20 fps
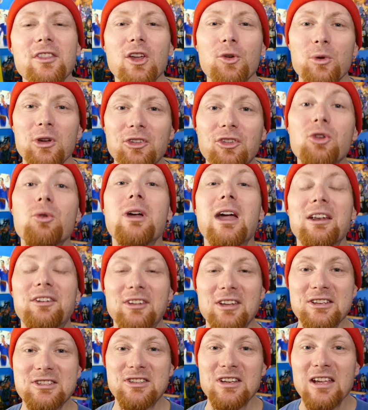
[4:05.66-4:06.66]
that we do get
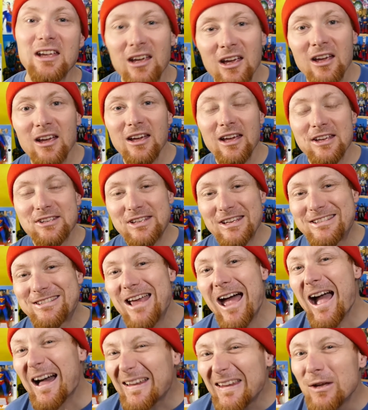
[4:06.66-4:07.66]
to see is
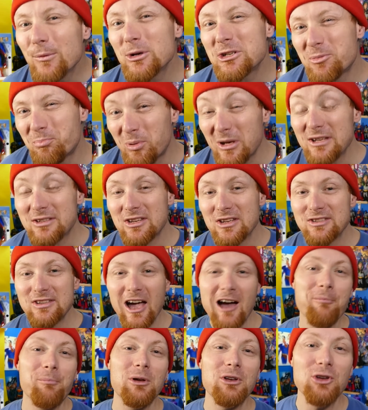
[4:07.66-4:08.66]
exactly which pieces
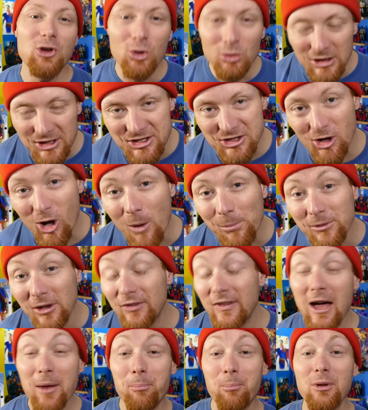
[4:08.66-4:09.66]
have been newly sculpted,
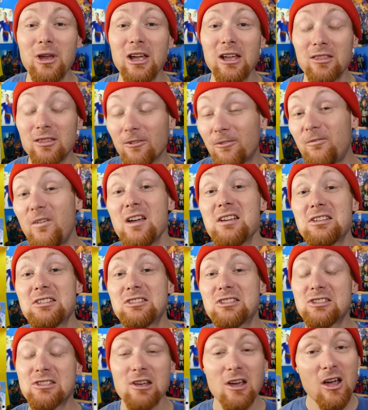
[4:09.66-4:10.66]
that being the
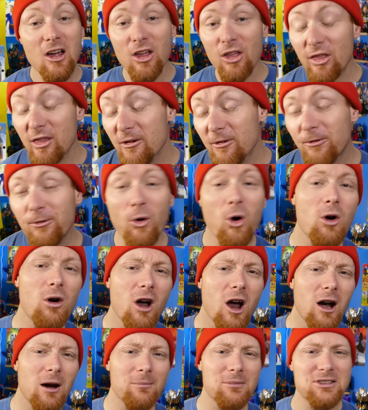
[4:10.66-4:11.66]
fists, the
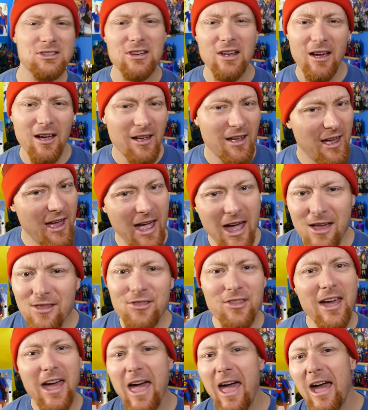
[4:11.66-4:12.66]
forearms, and
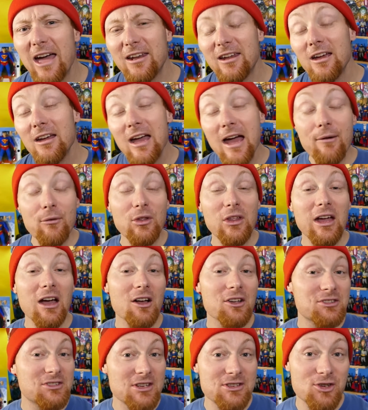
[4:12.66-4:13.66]
the head. Everything
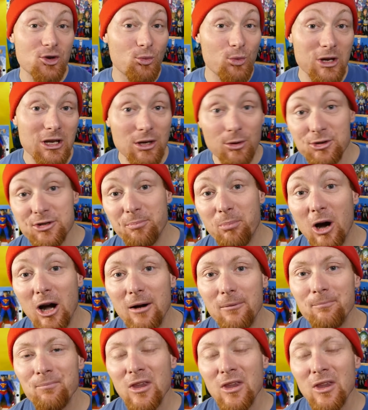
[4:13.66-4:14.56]
else is a reused part,